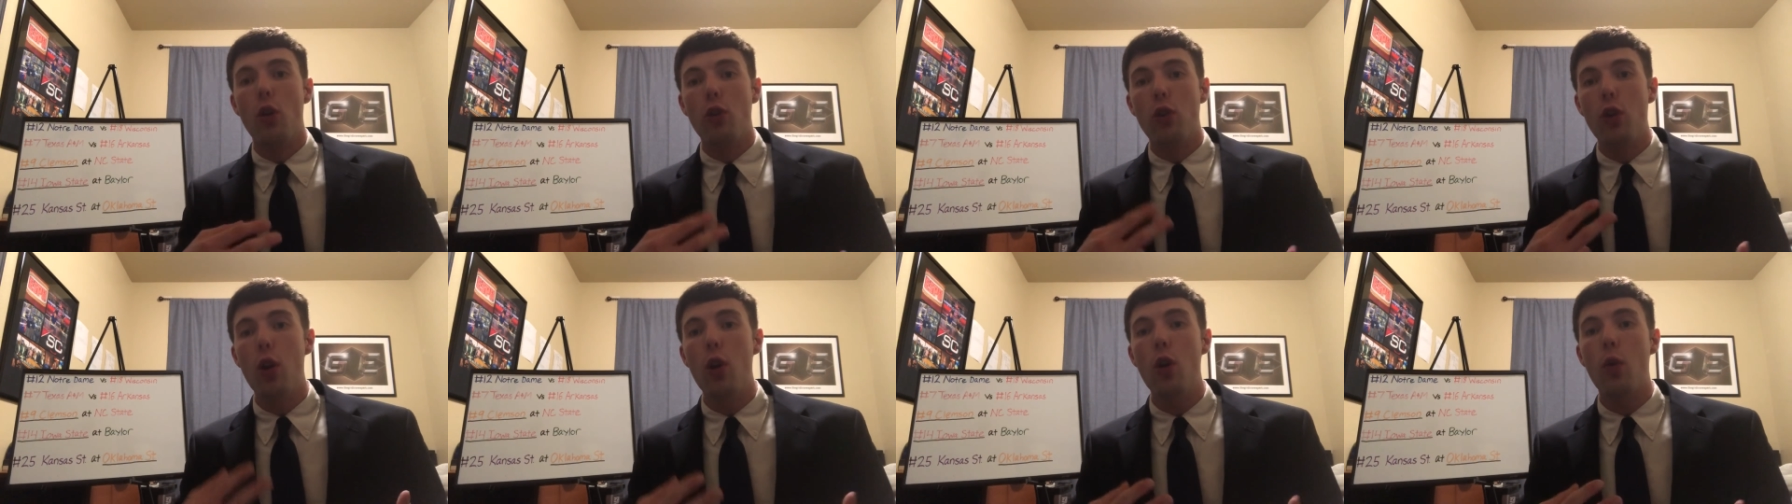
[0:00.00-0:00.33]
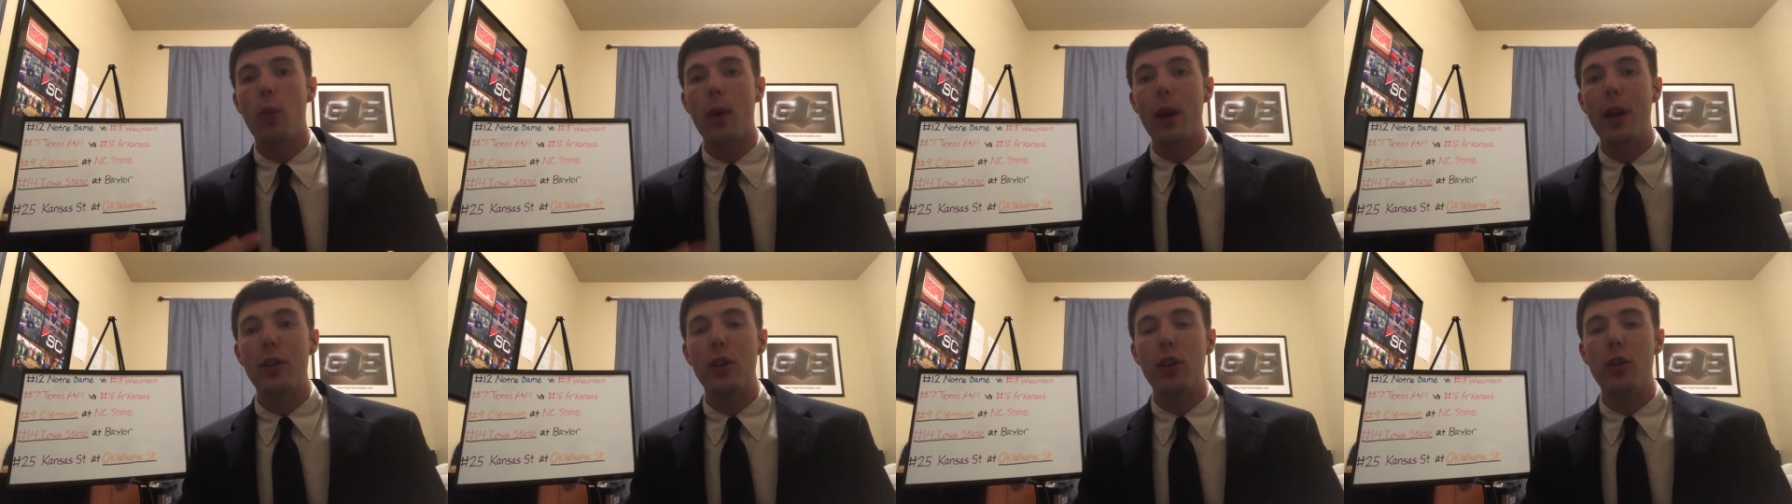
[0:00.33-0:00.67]
two
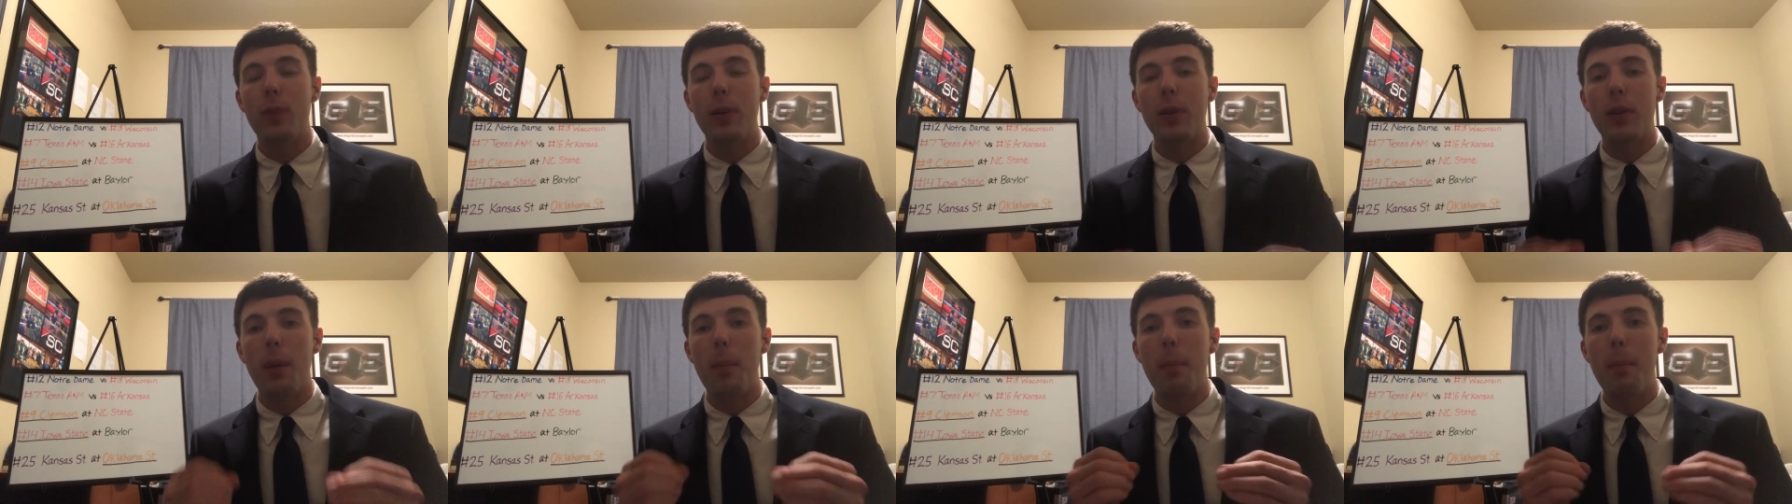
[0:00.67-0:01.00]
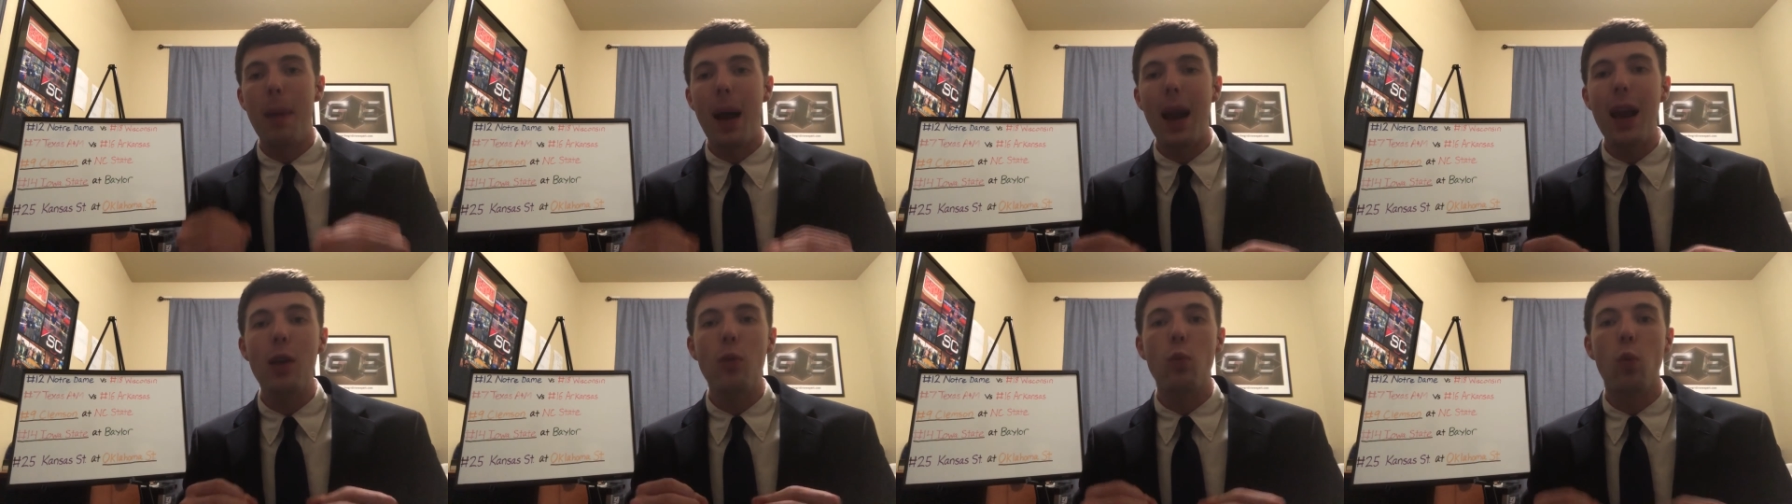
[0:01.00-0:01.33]
reasons, but the
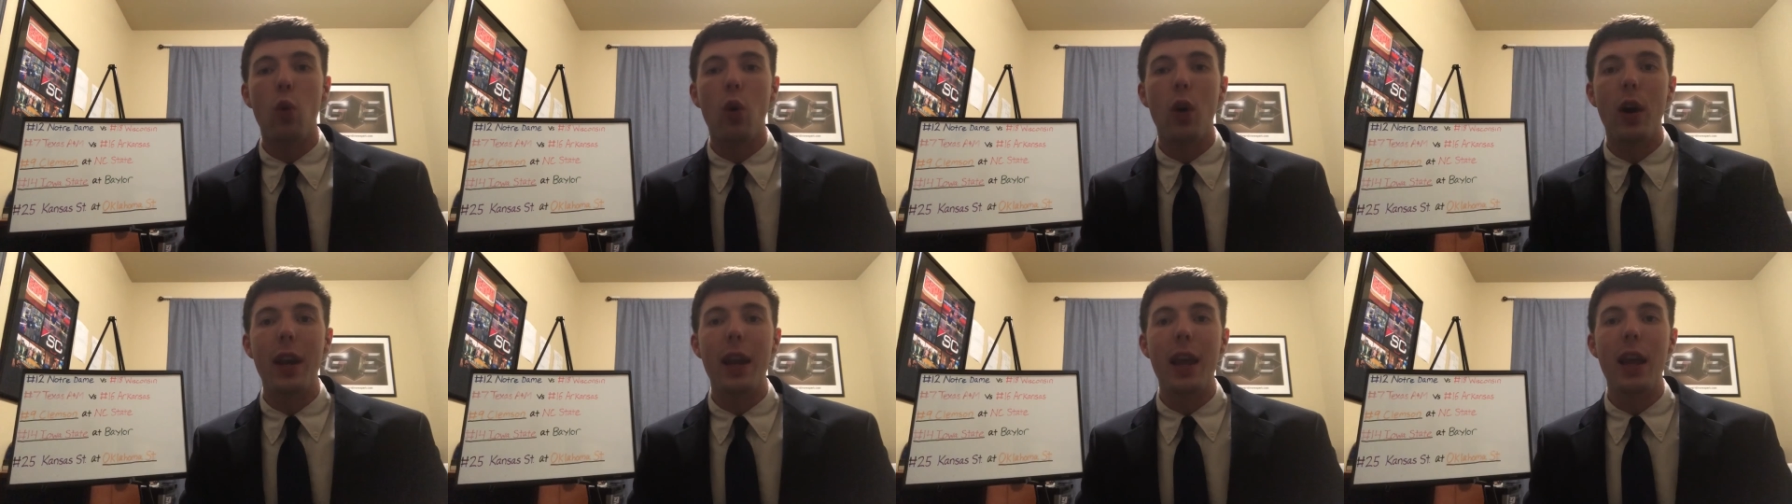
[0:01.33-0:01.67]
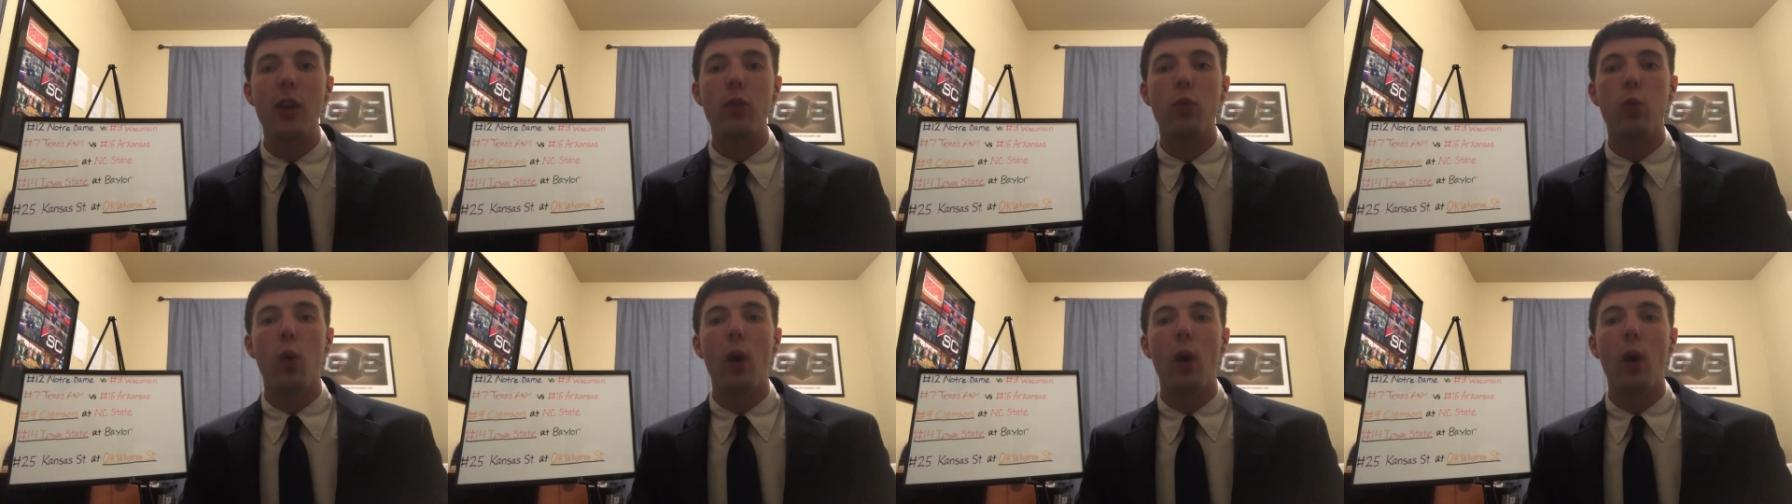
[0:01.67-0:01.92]
main one is